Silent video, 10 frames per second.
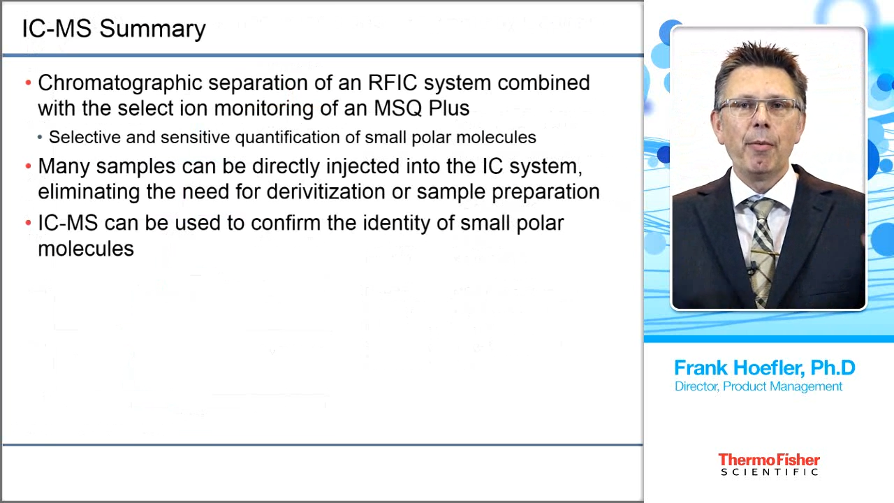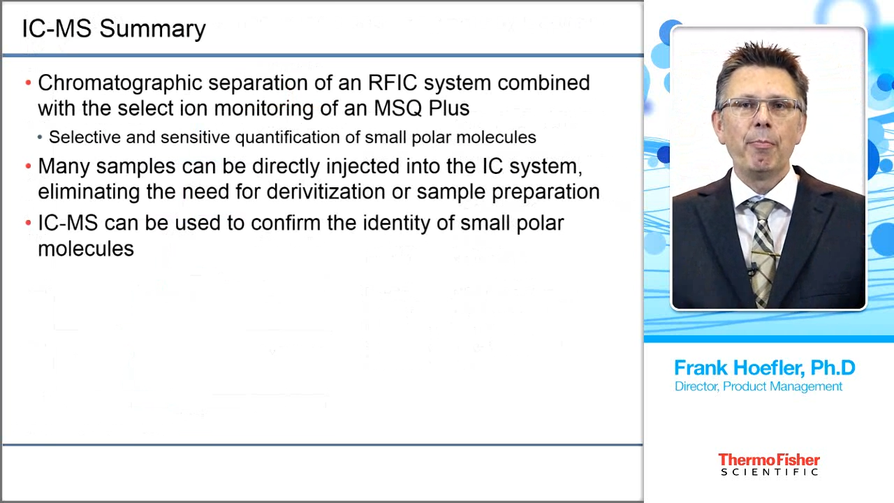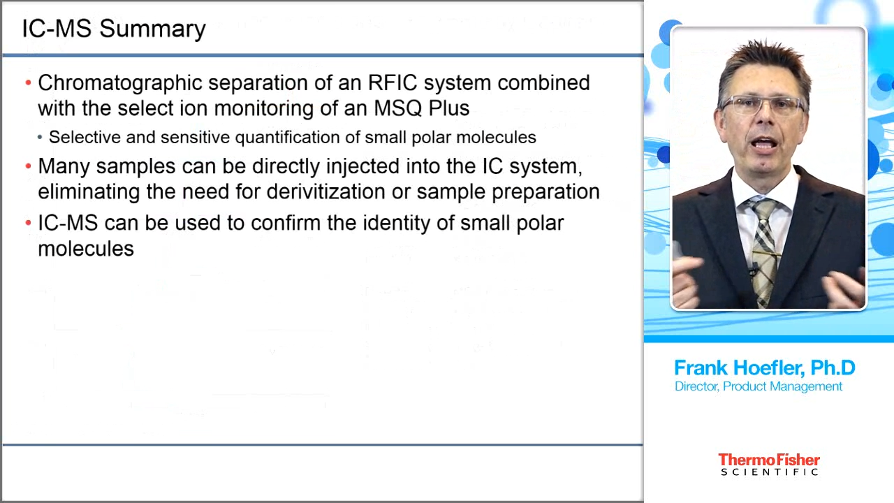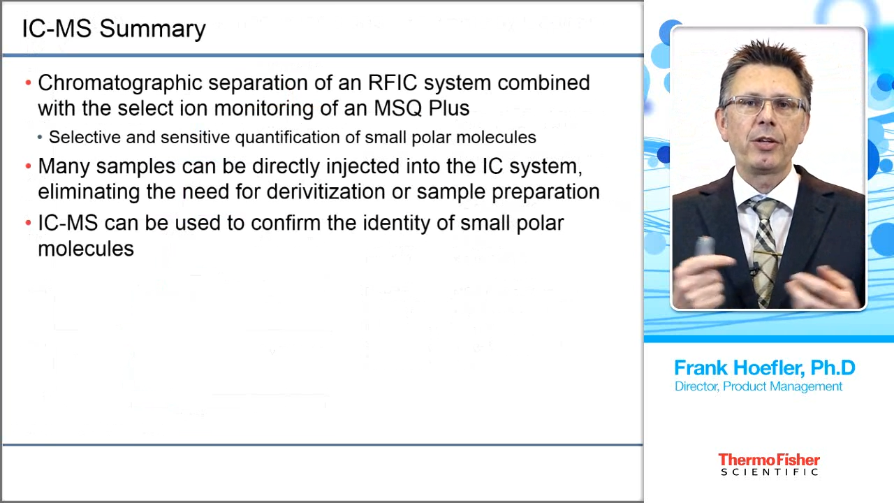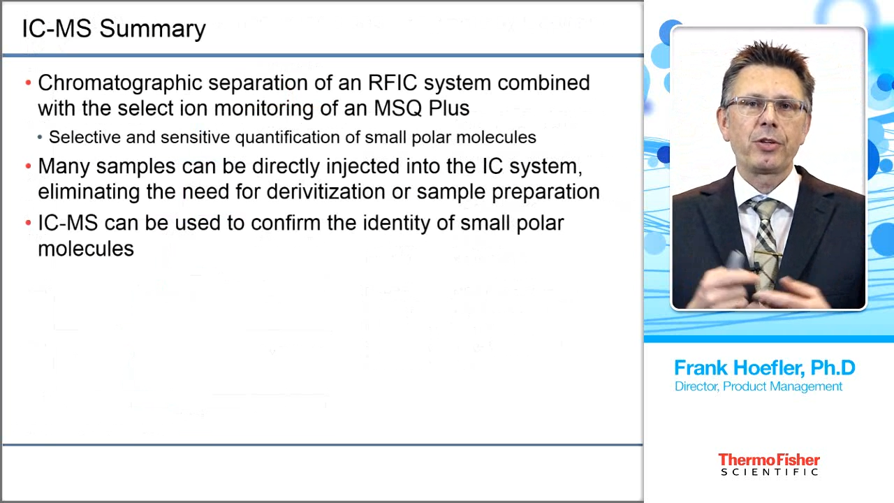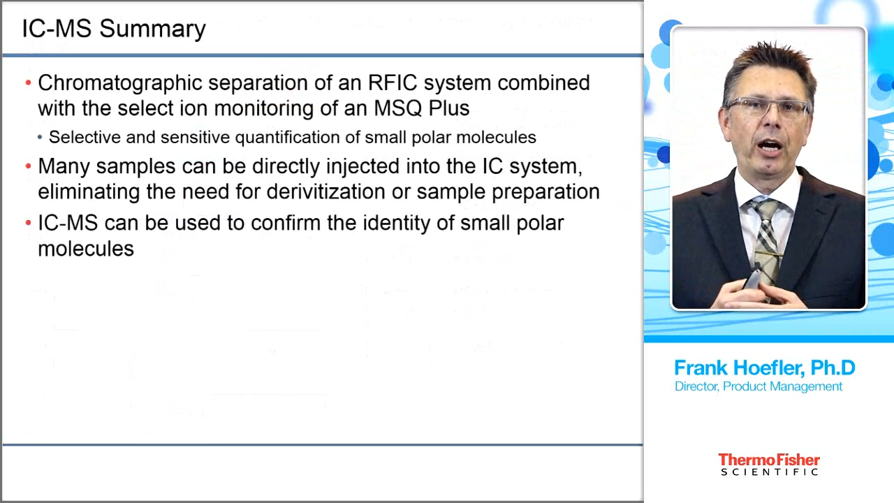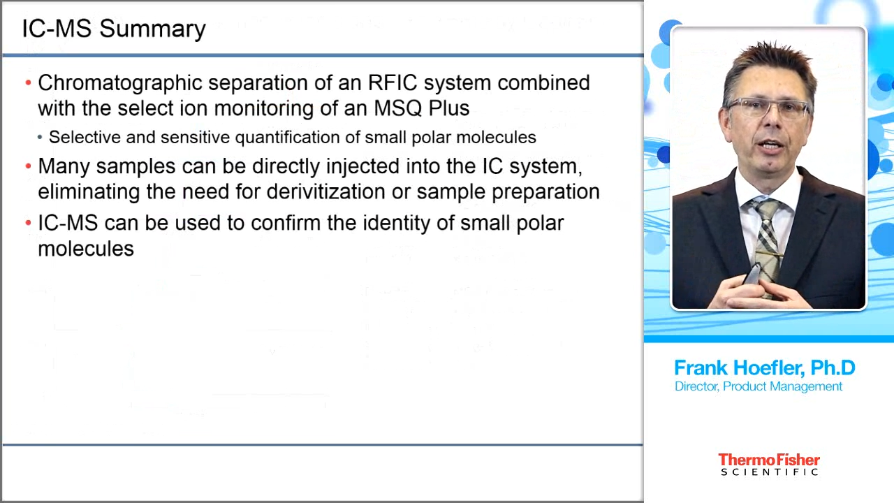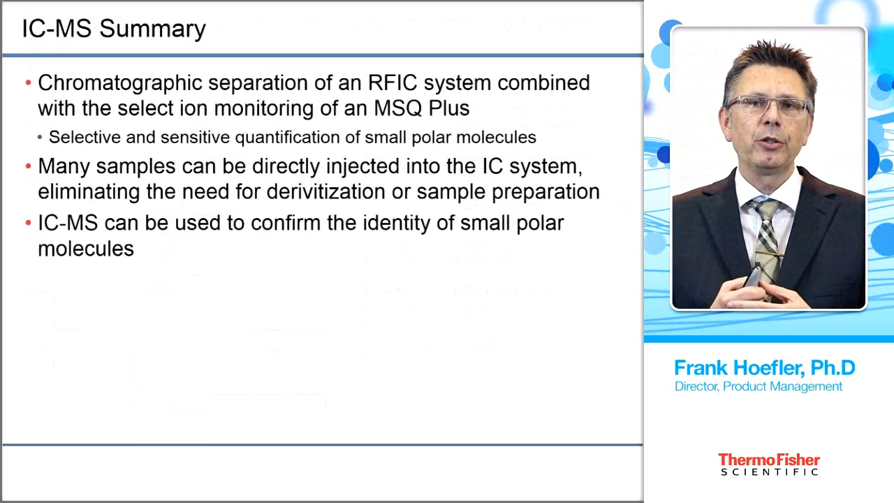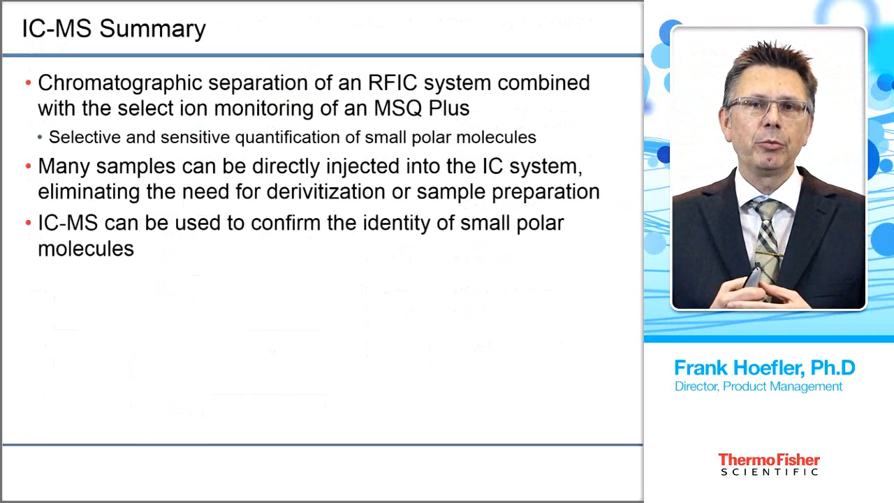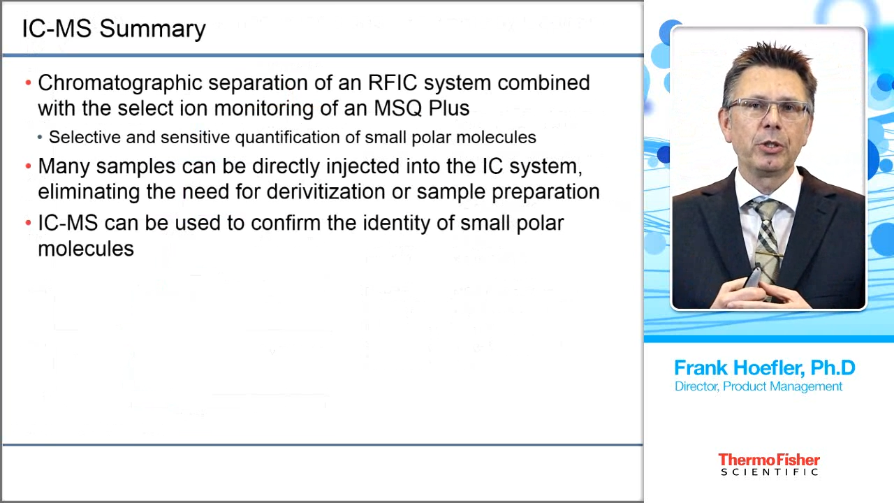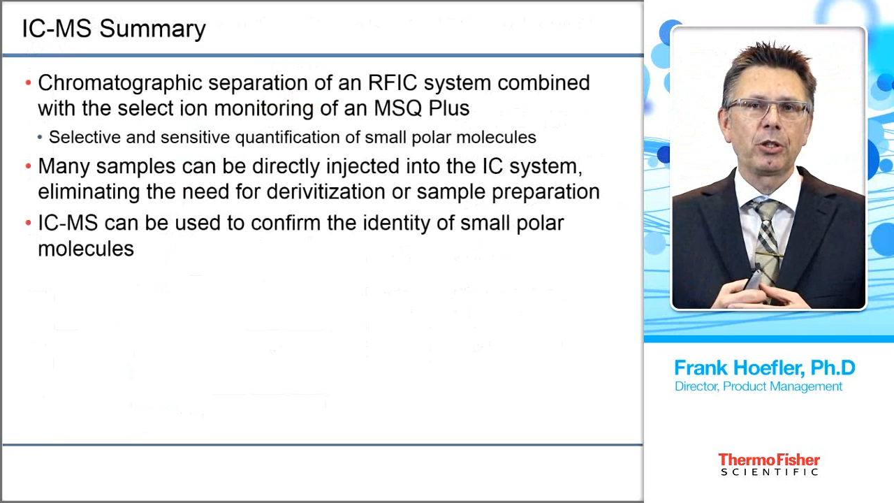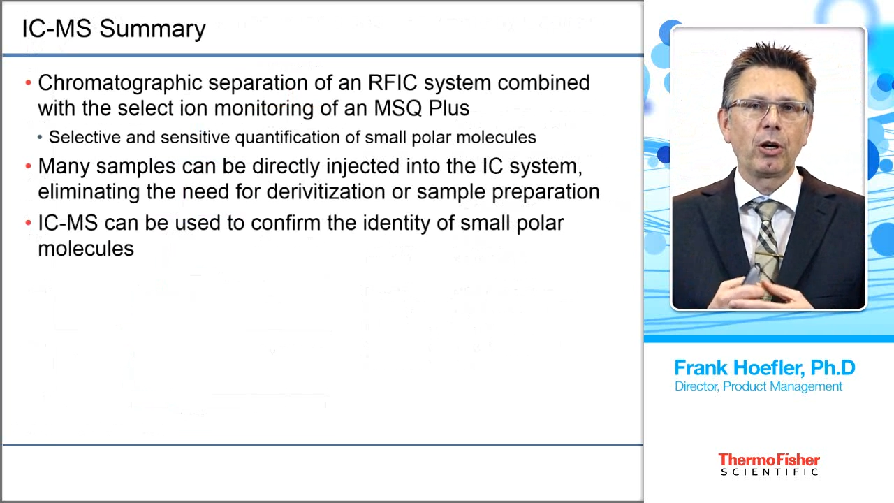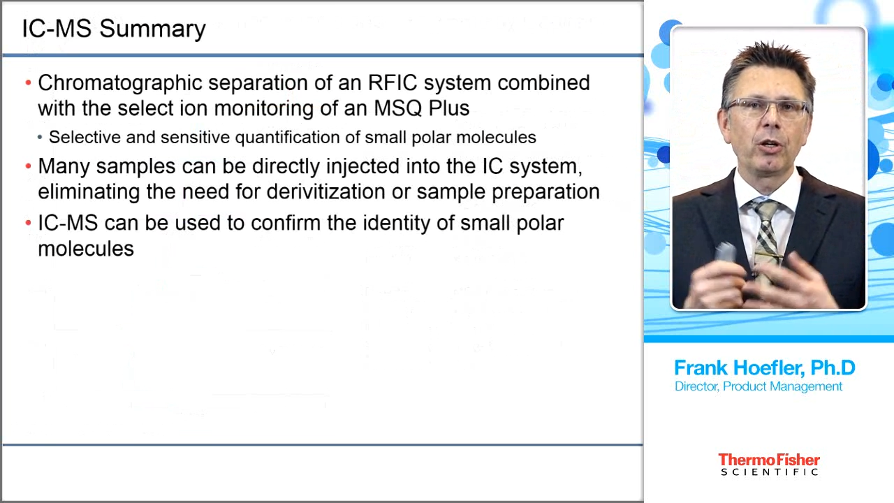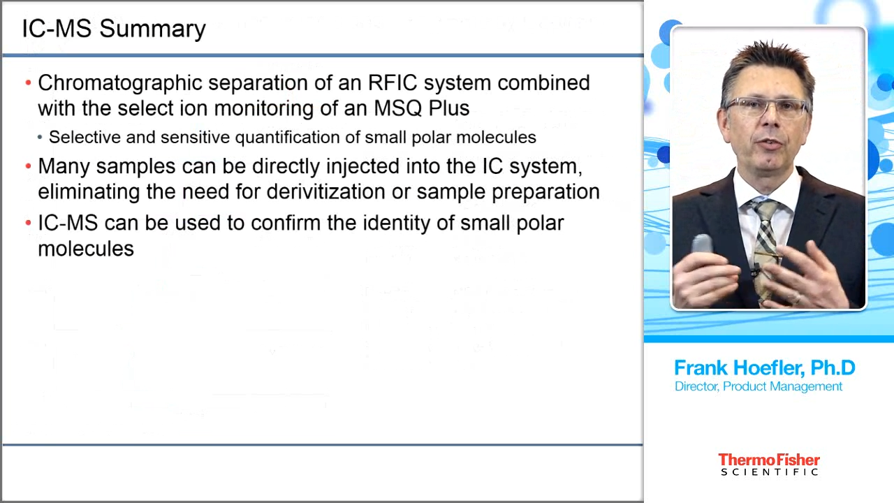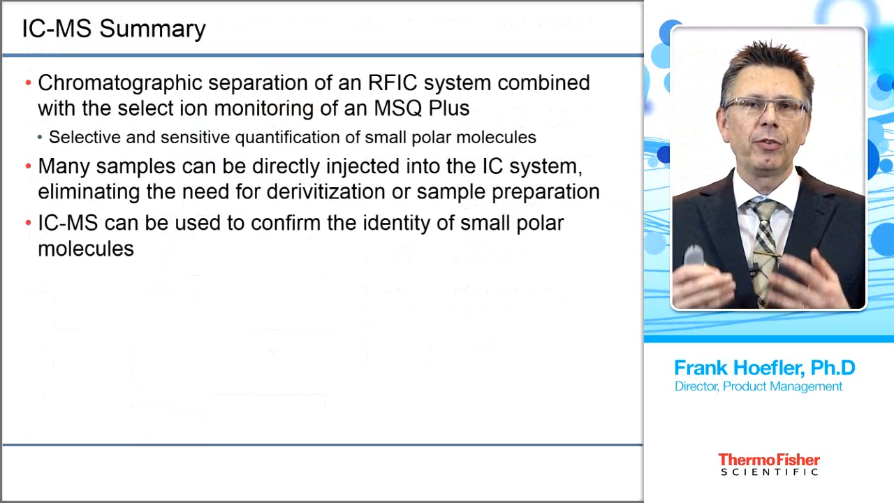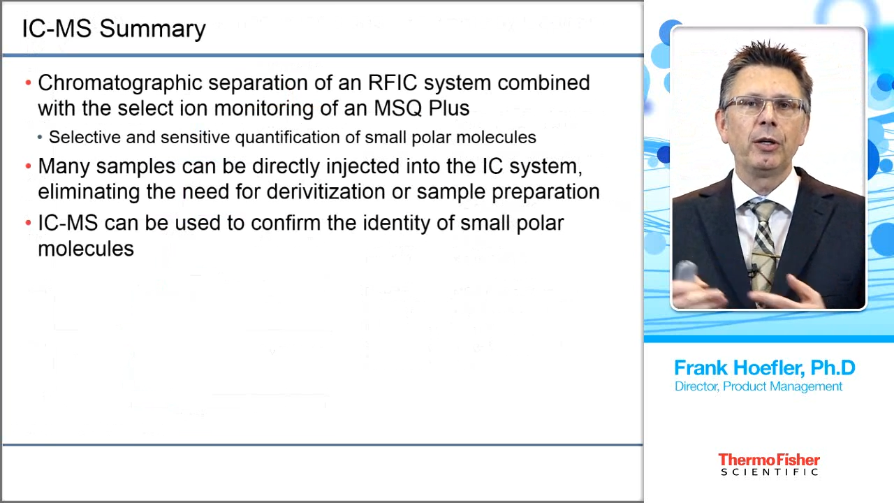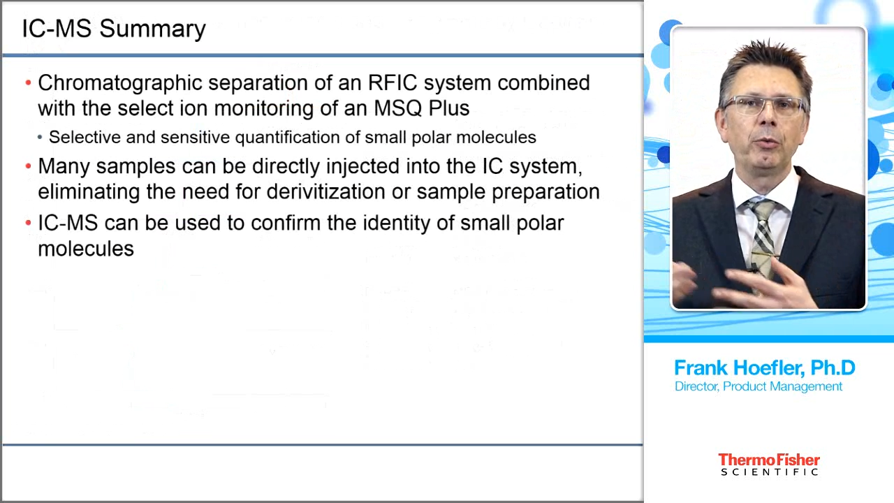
makes ion chromatography